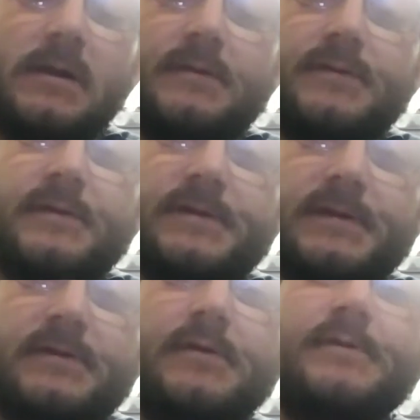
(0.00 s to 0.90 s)
So you
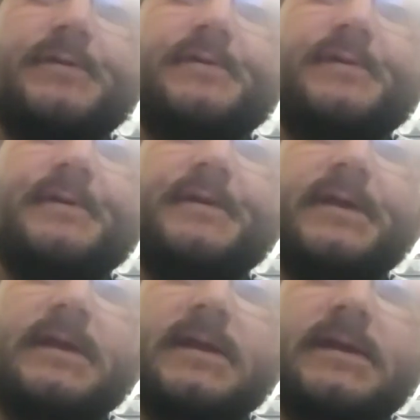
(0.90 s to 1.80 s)
need to close it, so you need
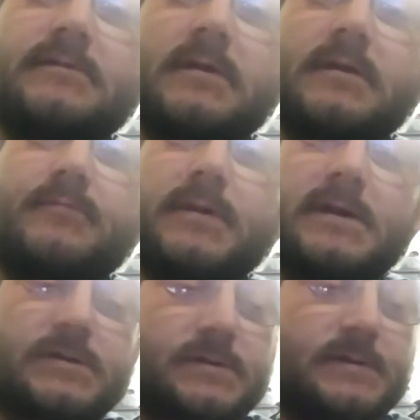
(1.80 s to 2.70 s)
to get a
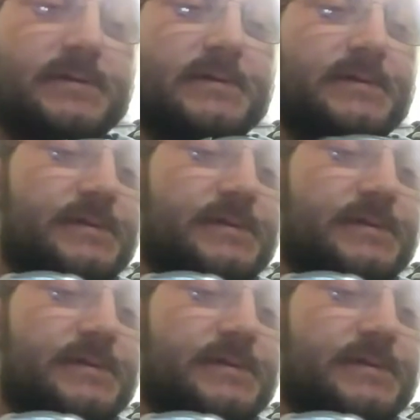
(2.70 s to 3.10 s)
pair of tweezers